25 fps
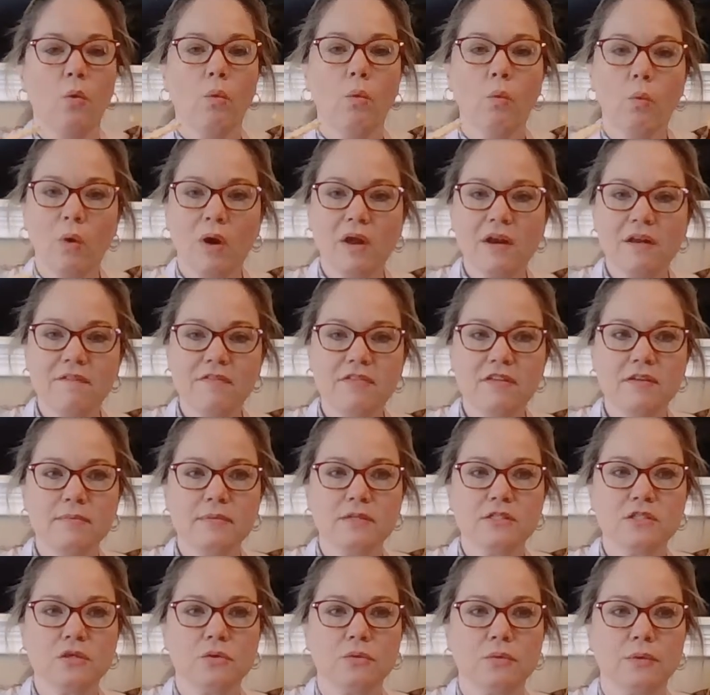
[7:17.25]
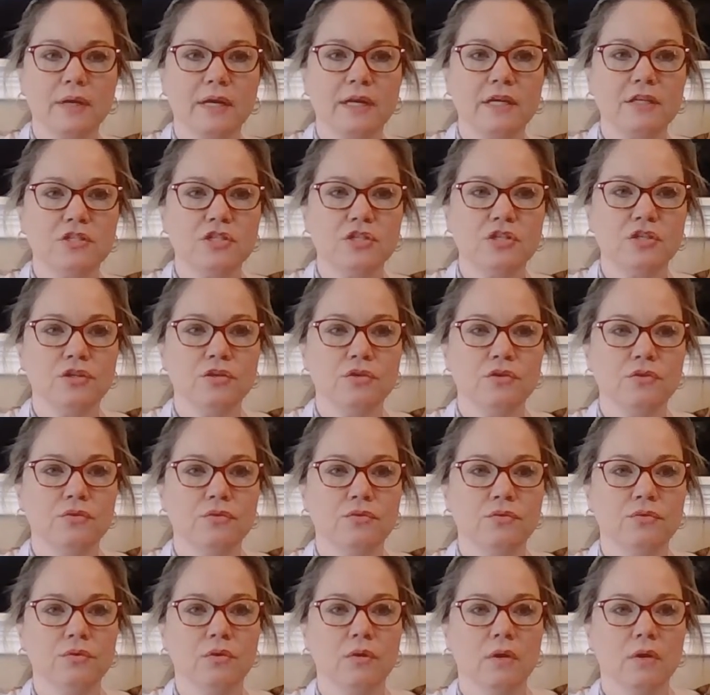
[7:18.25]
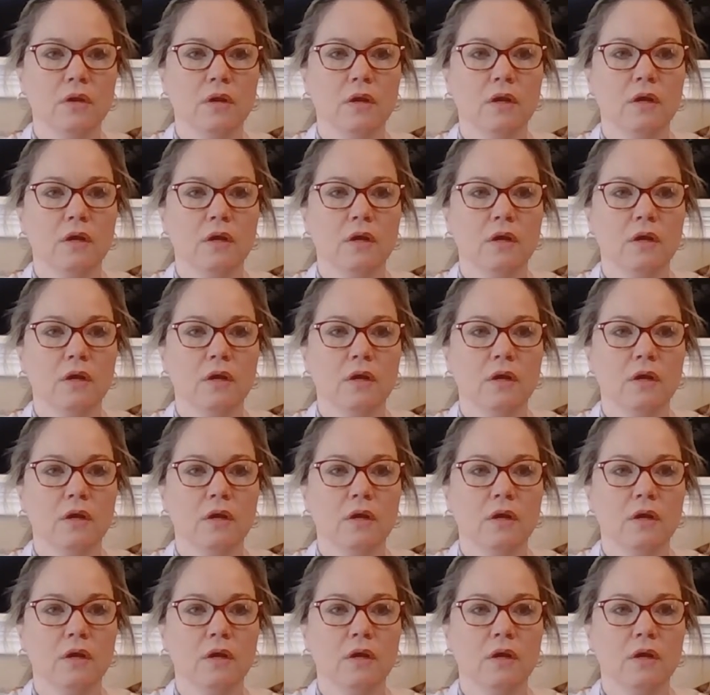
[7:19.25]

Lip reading: one of them is going to